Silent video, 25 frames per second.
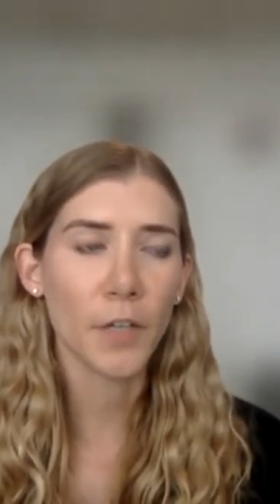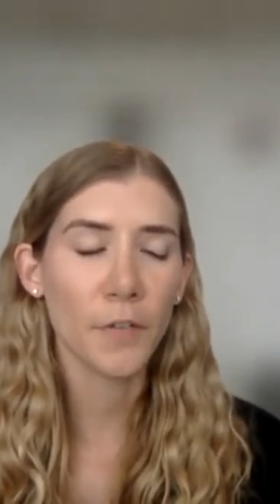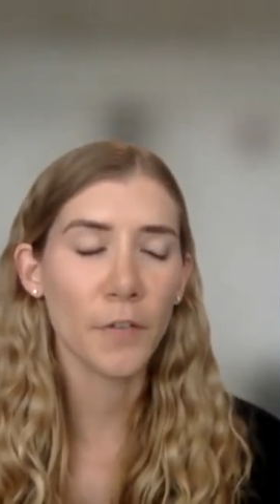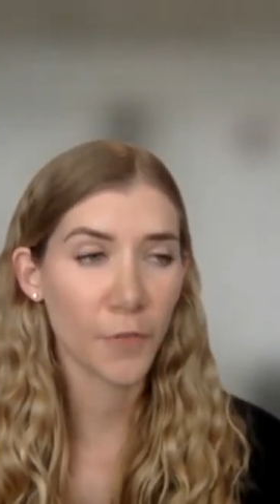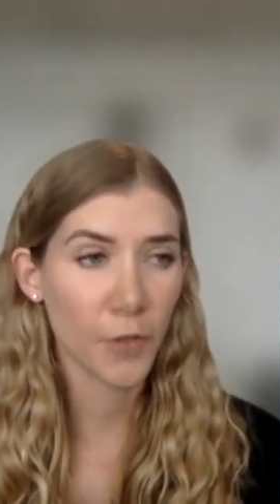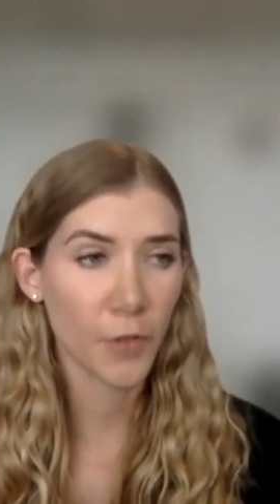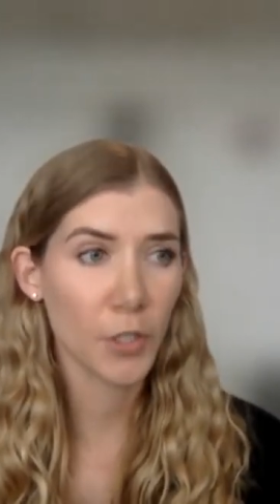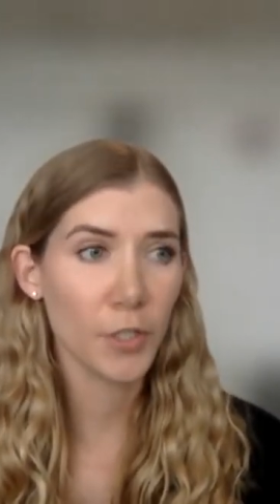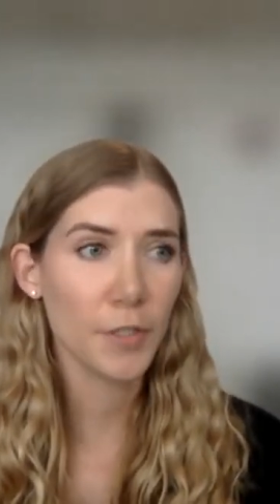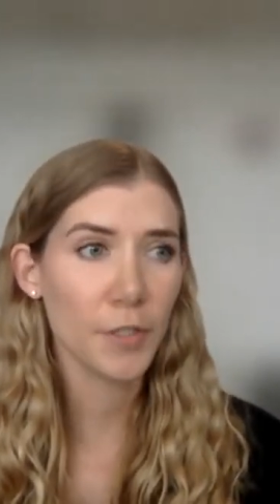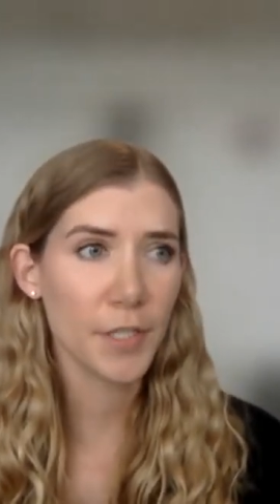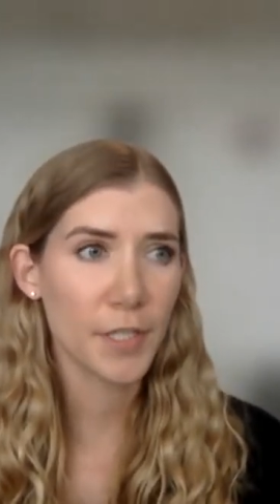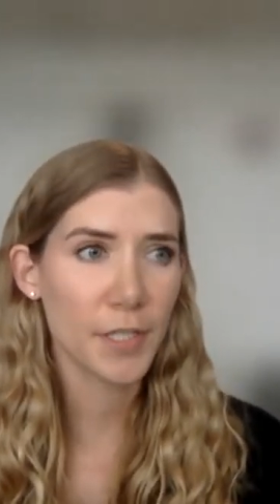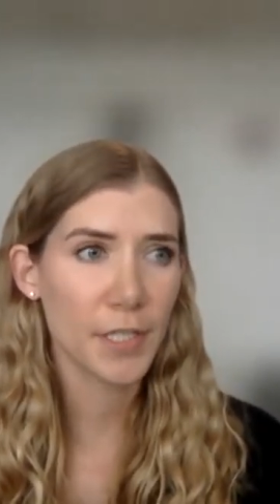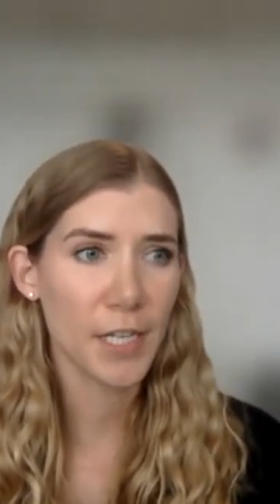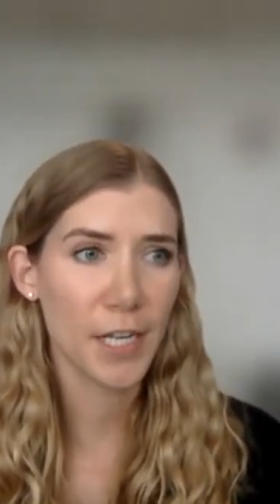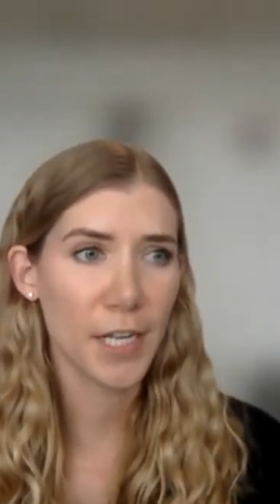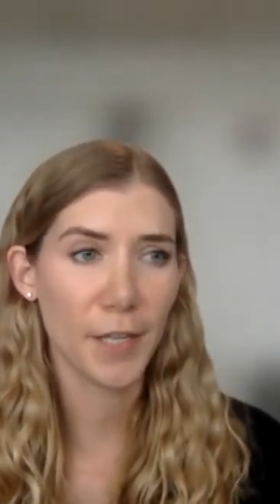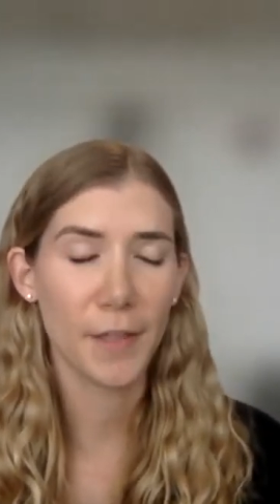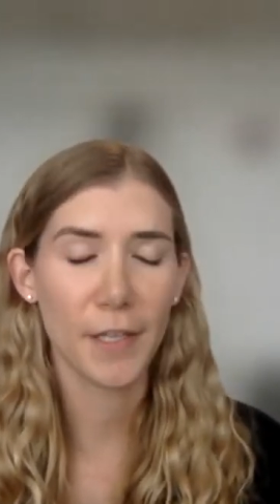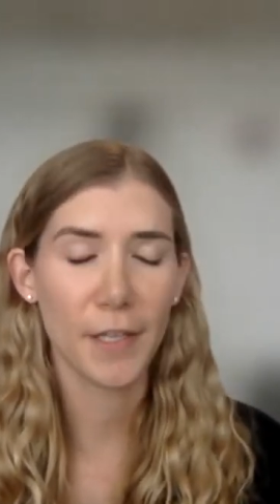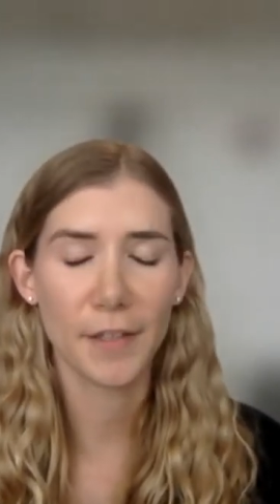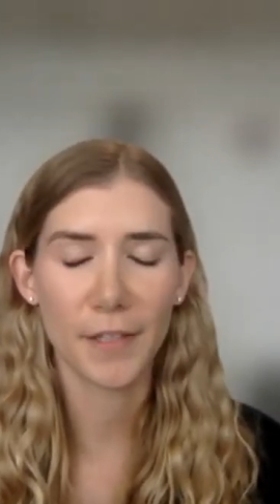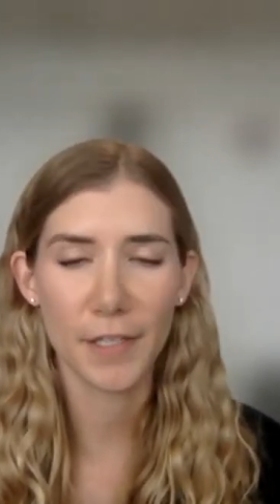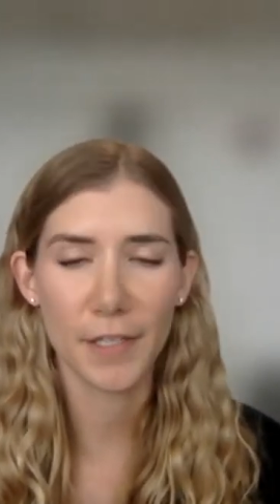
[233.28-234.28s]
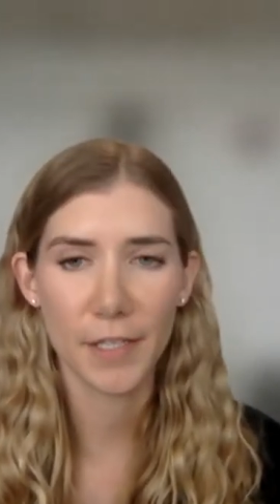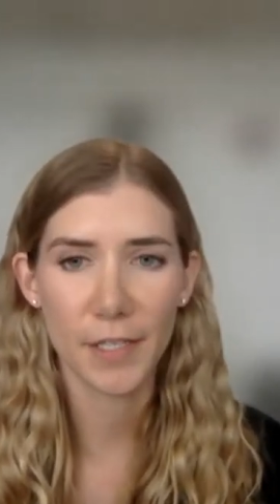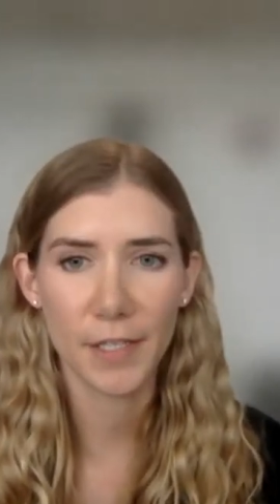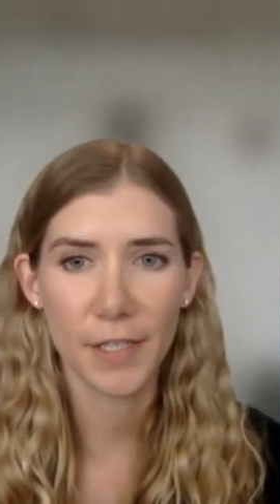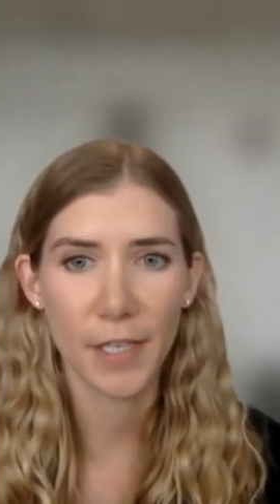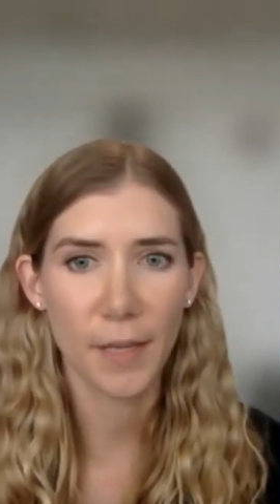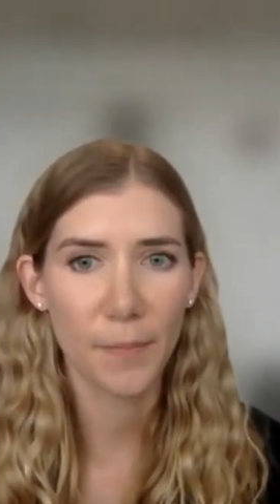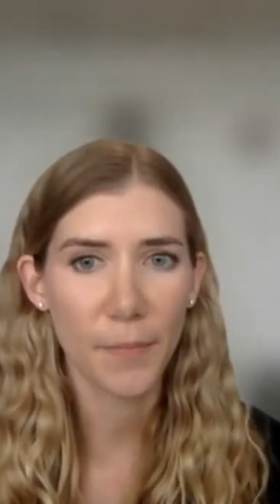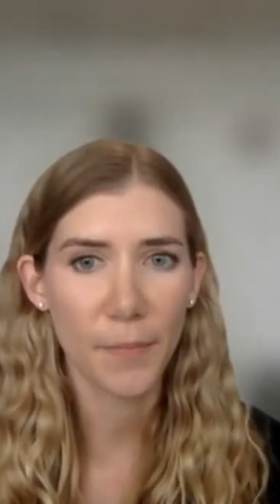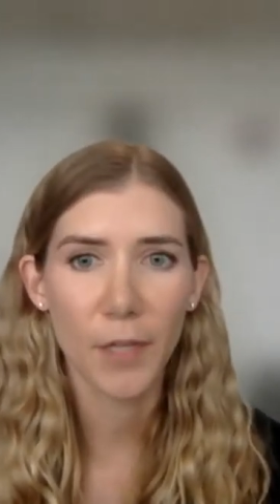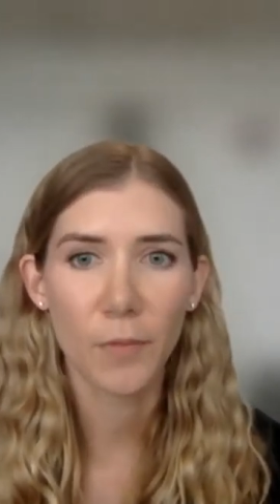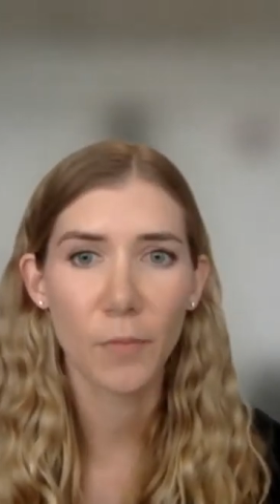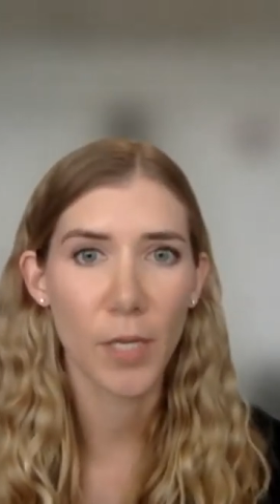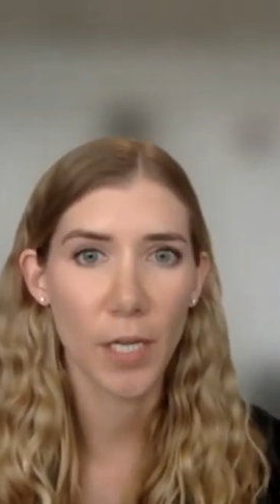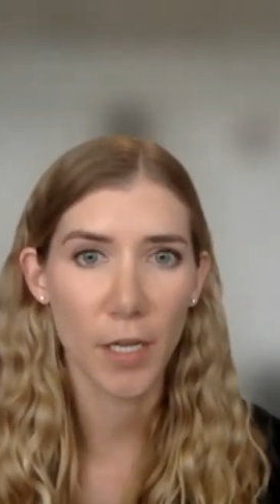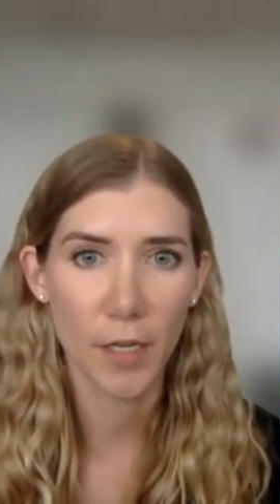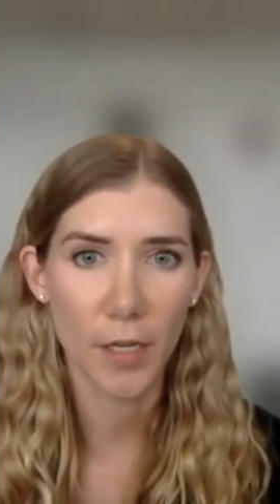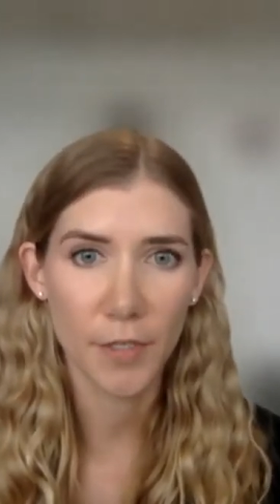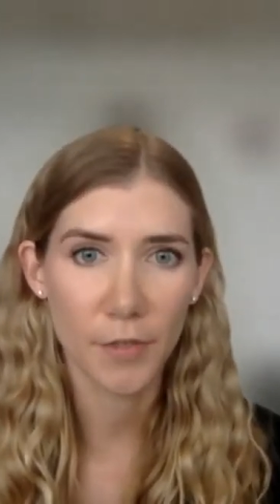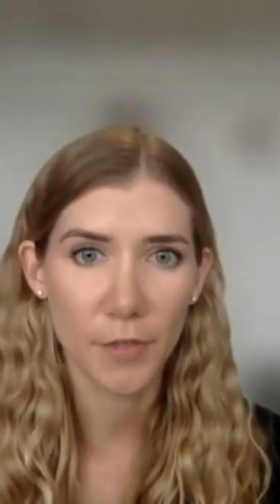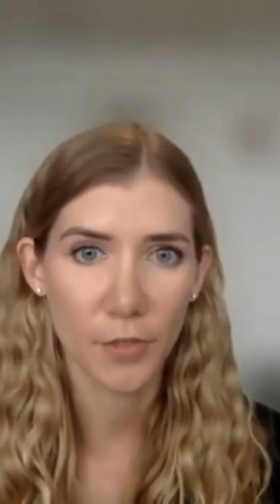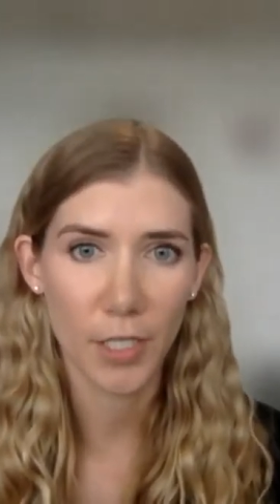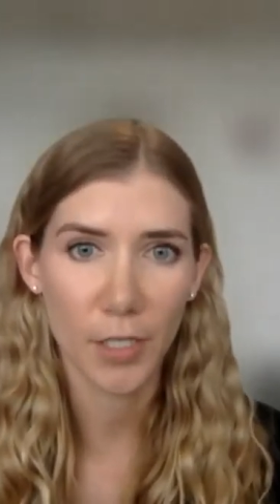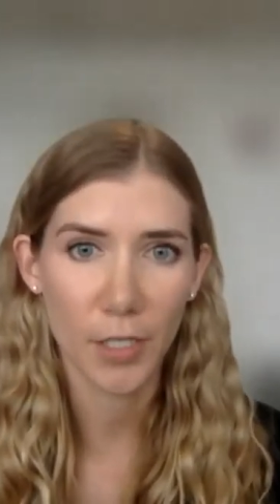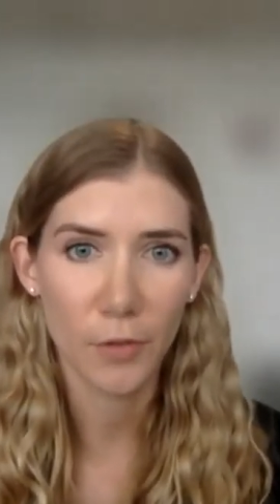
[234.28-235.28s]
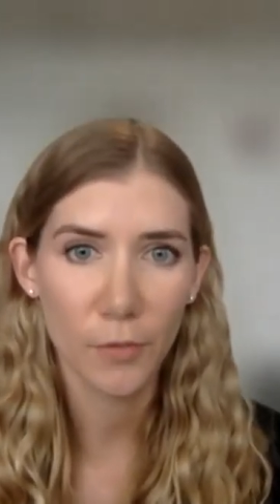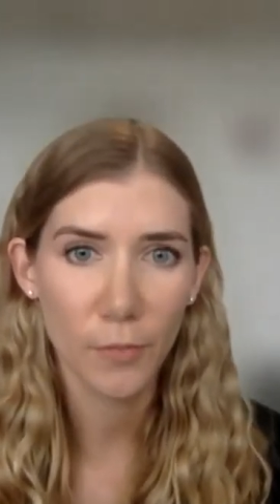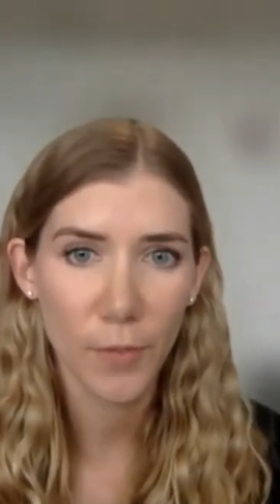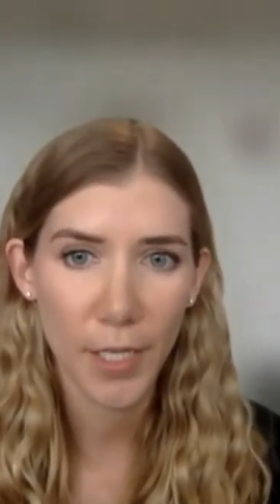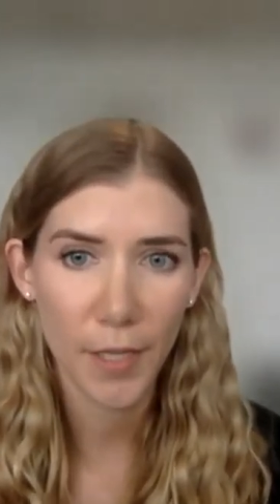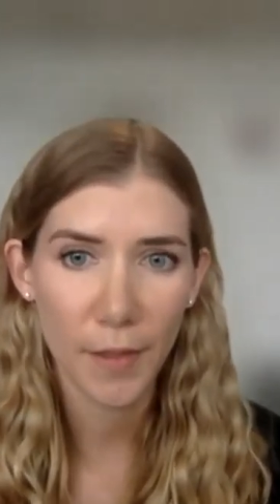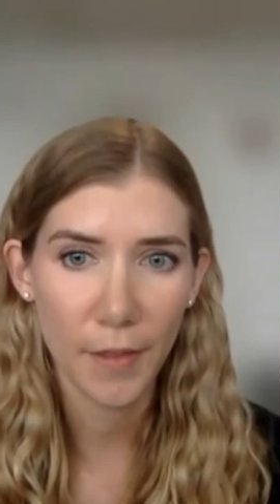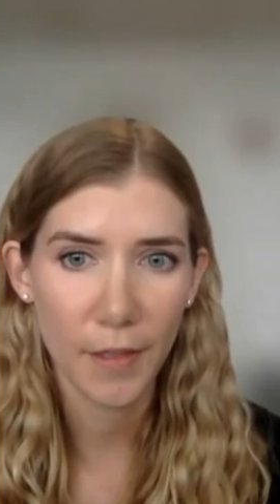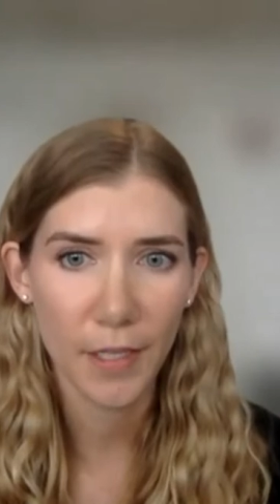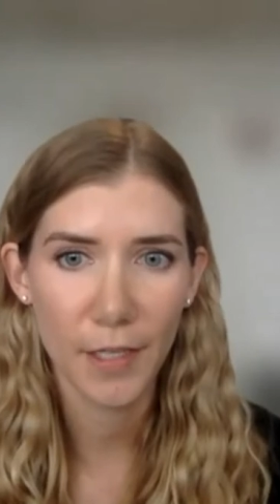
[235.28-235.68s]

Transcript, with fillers: first, and I think this is something we all struggle with